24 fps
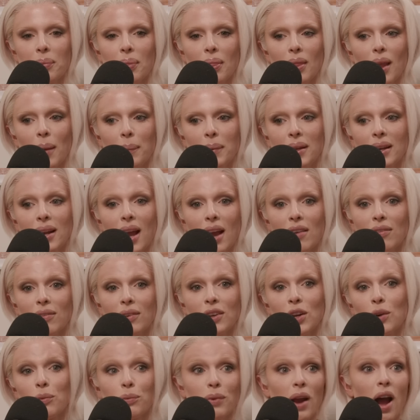I mean, every,
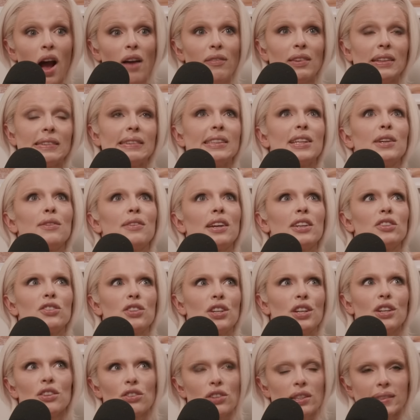you know, obviously
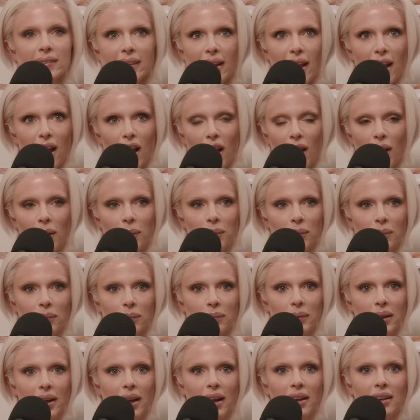Richie Shazam, mm-hmm.
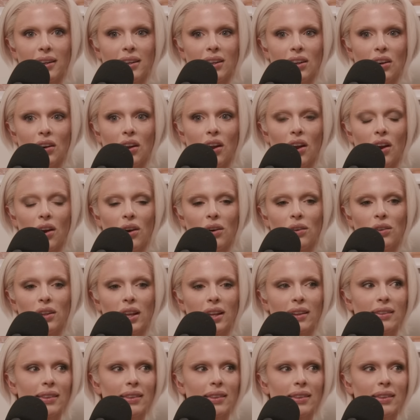but you know, but that's like